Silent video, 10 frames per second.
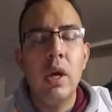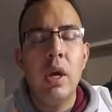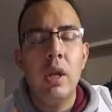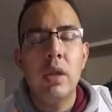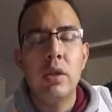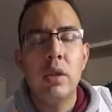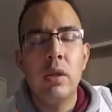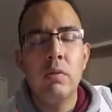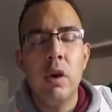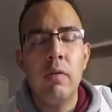This is
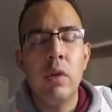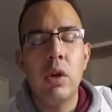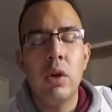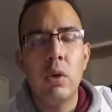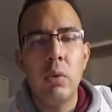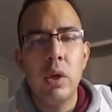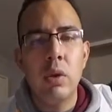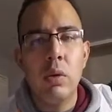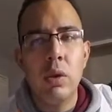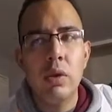my video week
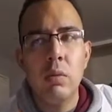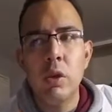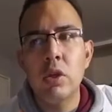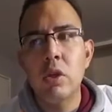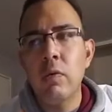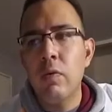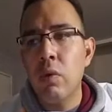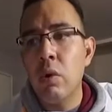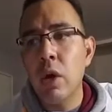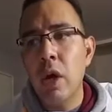3 submission for